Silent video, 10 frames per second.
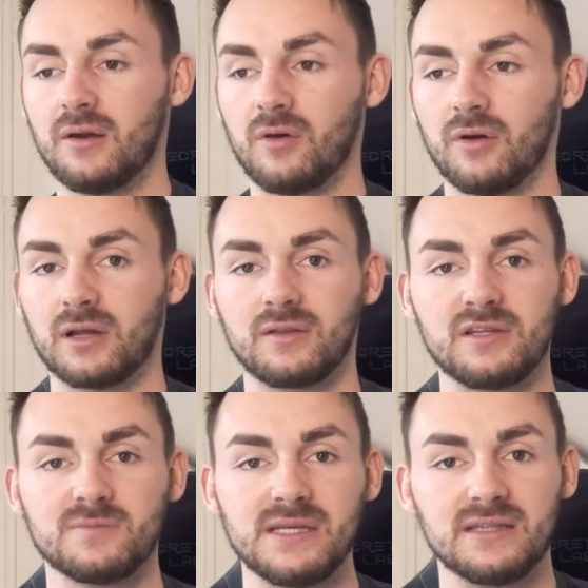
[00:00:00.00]
not like
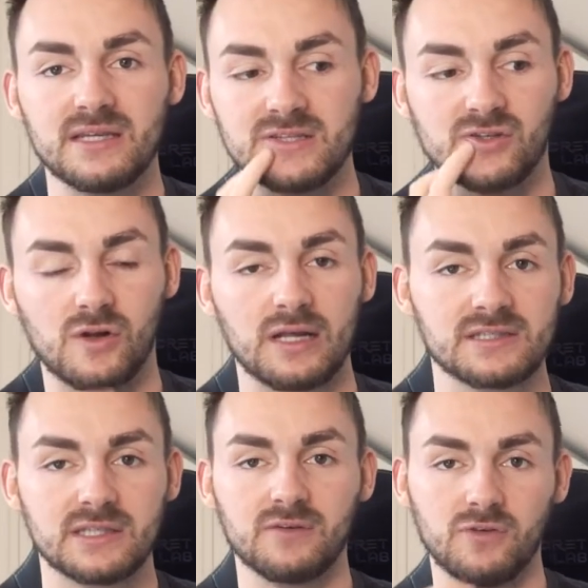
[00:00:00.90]
these meetings and all that
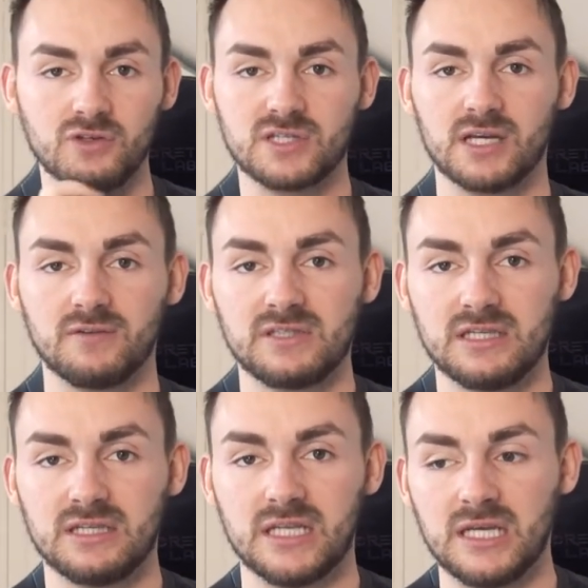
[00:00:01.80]
stuff. You're just kind of
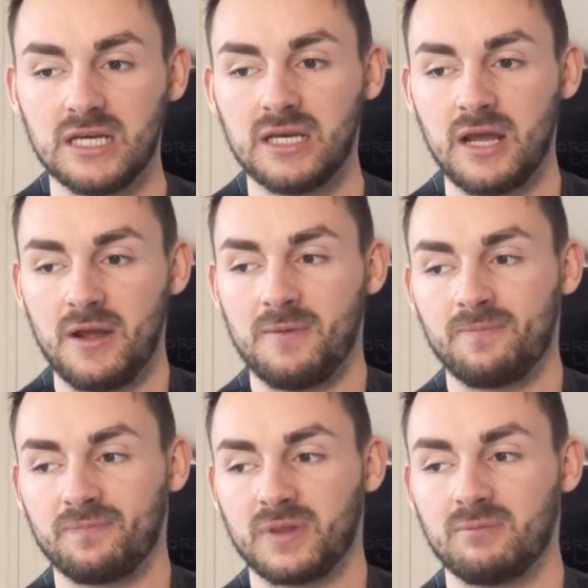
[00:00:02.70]
seeing,
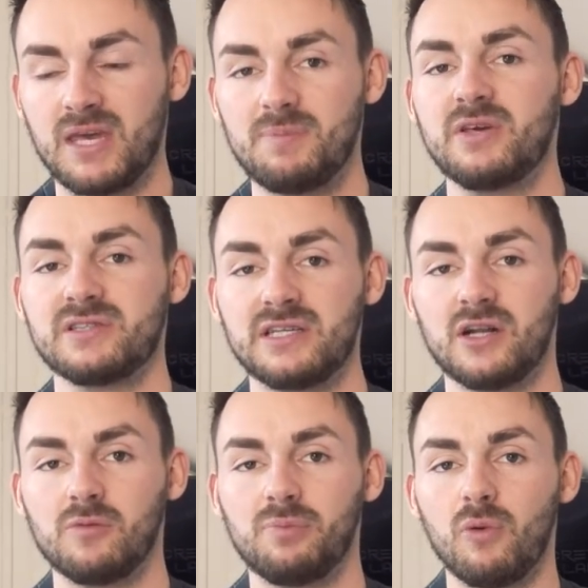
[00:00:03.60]
maybe you're seeing
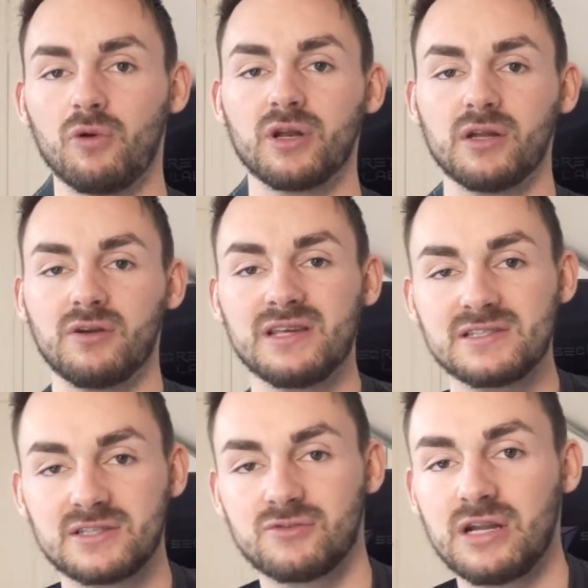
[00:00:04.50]
how boring it
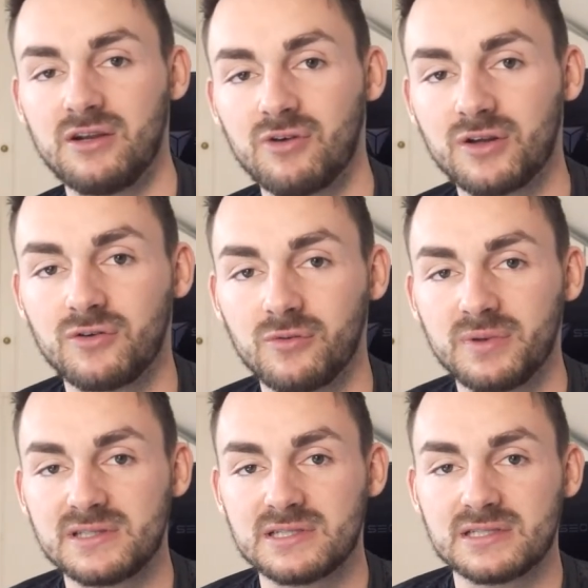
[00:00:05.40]
is to really run your own
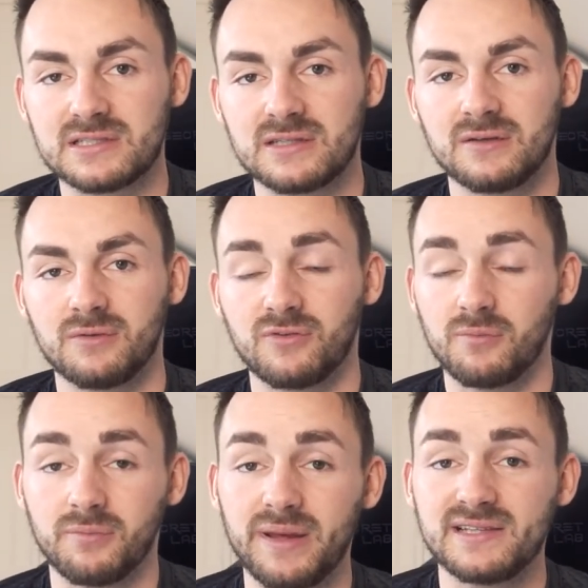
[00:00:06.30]
business
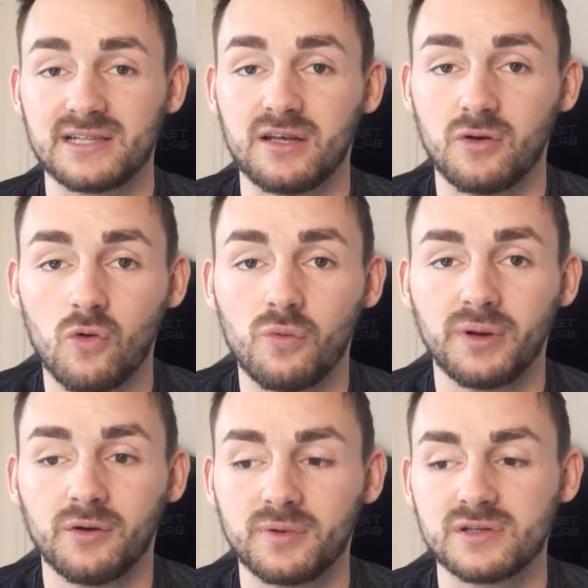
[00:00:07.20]
from basically a home
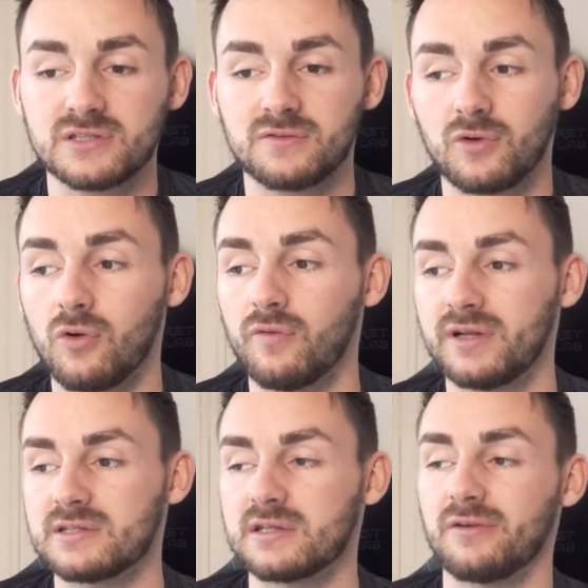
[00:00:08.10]
now because of COVID
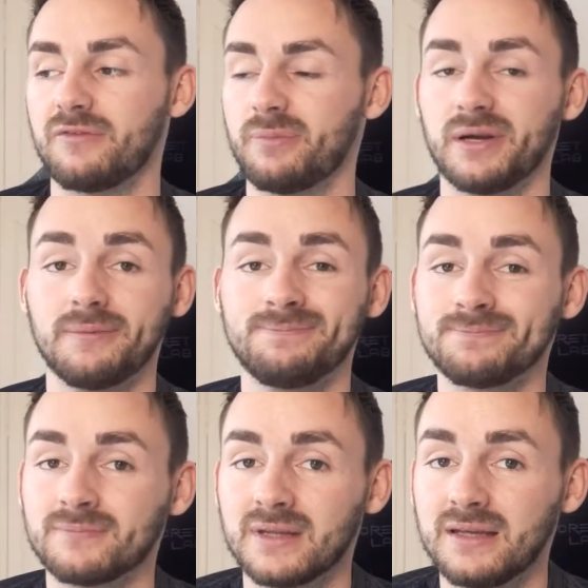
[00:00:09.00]
and stuff. But
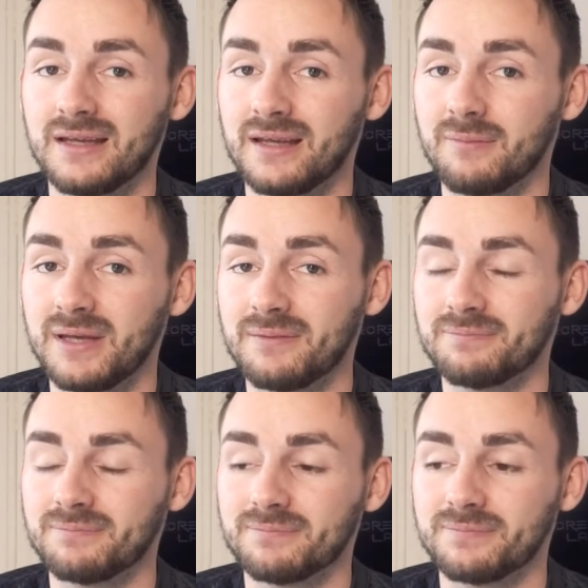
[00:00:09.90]
mate,
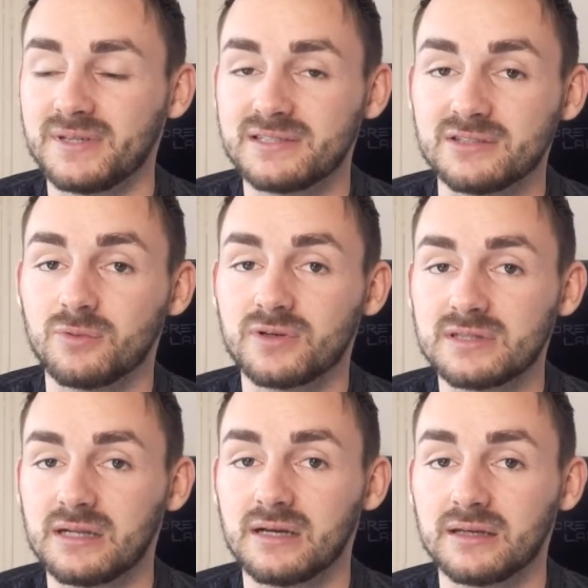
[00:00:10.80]
this is what
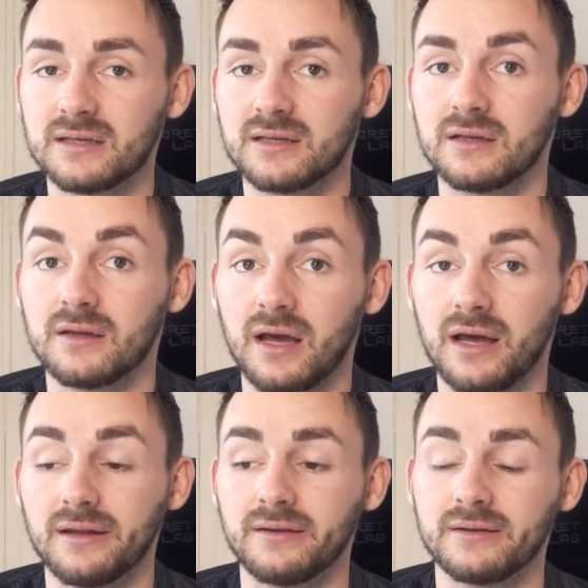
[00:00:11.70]
it's like.
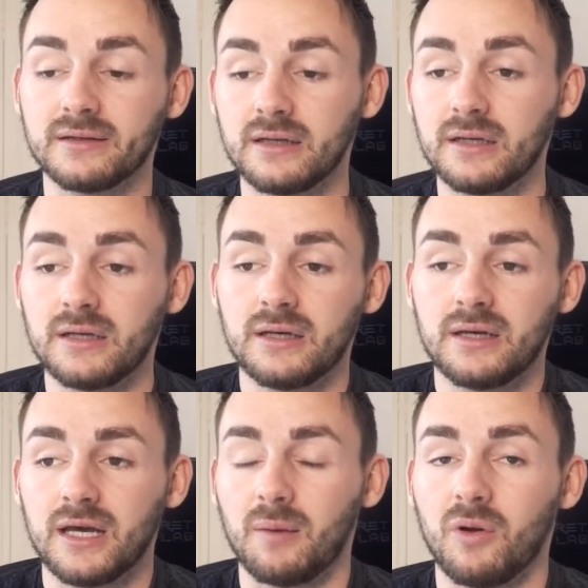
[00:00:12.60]
And
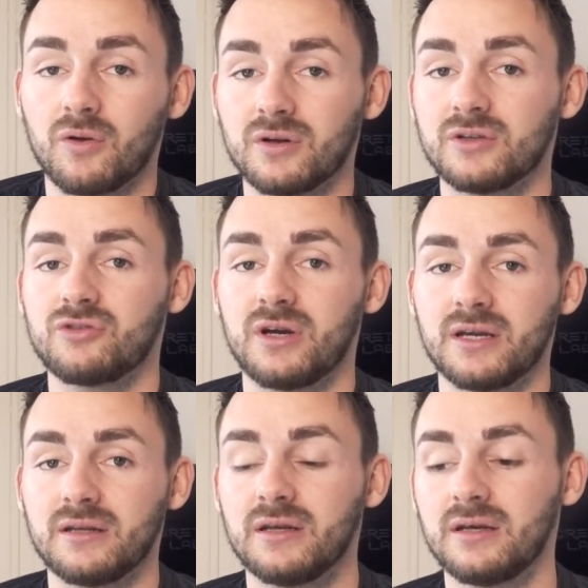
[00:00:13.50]
I'm not going to try
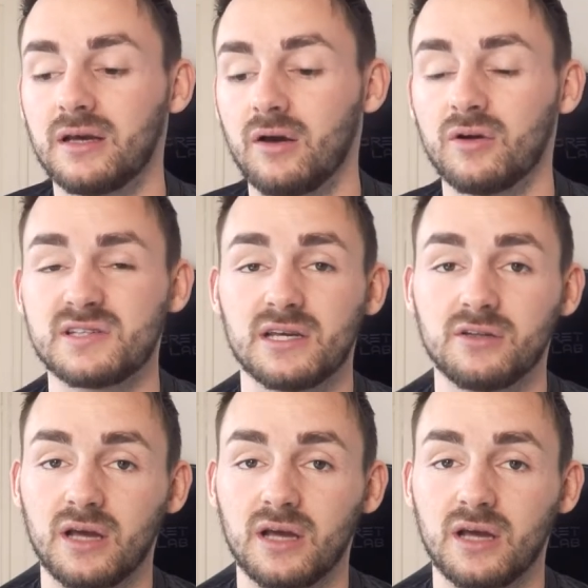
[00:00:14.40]
and, honestly,